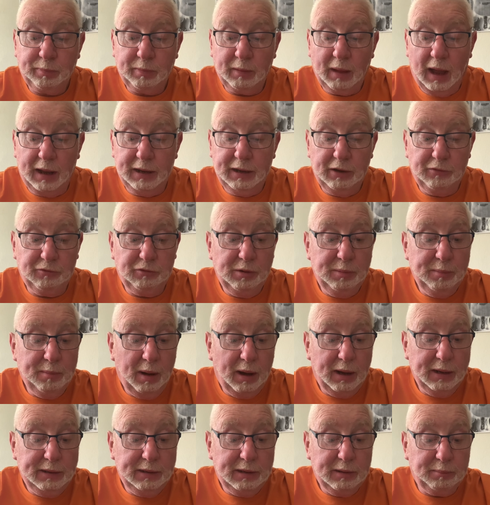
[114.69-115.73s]
And it
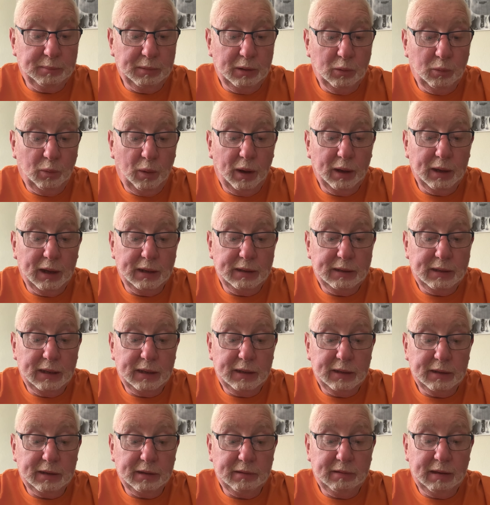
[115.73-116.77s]
reminded me why I
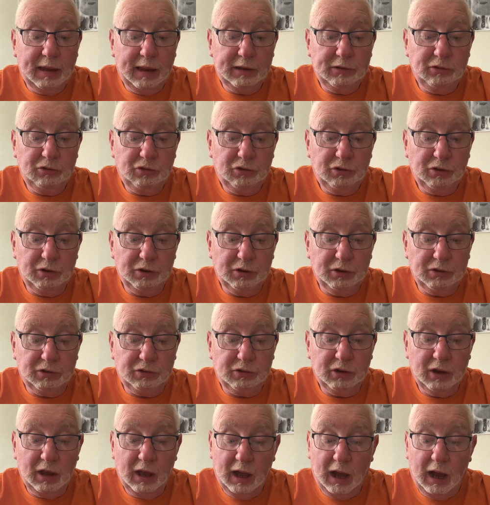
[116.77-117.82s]
didn't attend church.